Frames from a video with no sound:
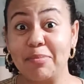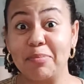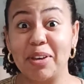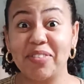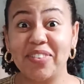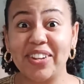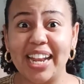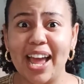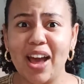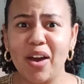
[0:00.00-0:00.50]
But
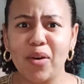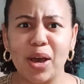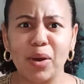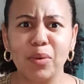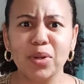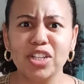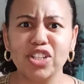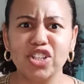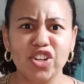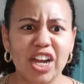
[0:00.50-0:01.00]
for now, I
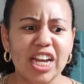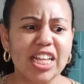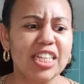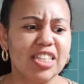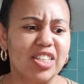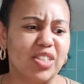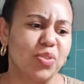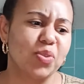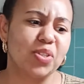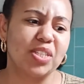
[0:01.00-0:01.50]
want to try
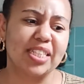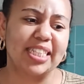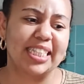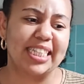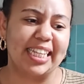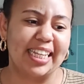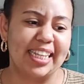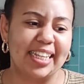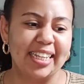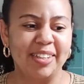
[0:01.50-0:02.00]
this sauce and
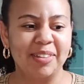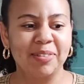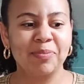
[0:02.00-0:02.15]
see